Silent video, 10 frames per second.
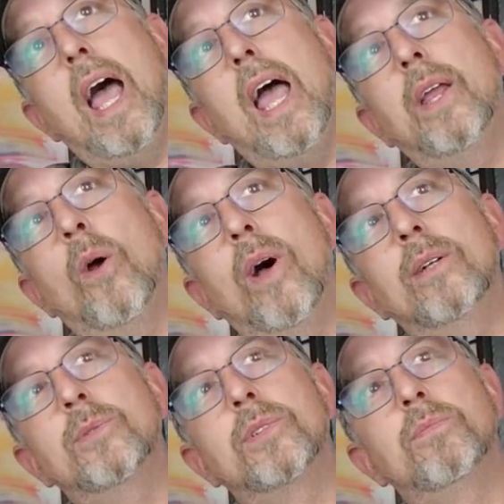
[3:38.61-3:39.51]
I
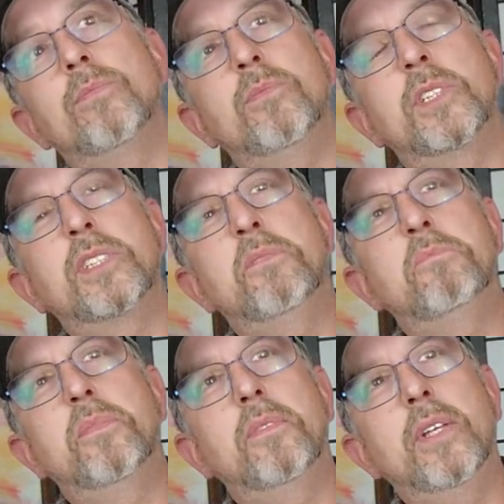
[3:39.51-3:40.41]
was just,
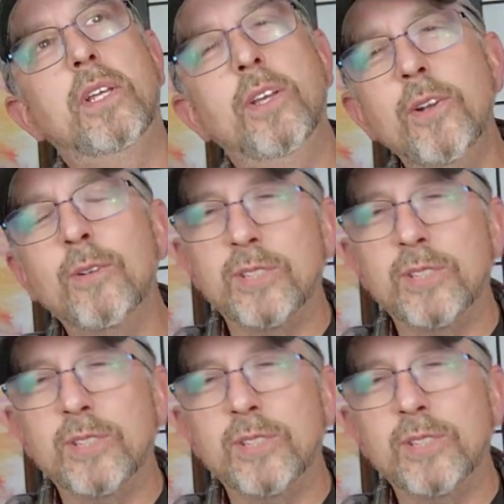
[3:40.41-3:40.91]
the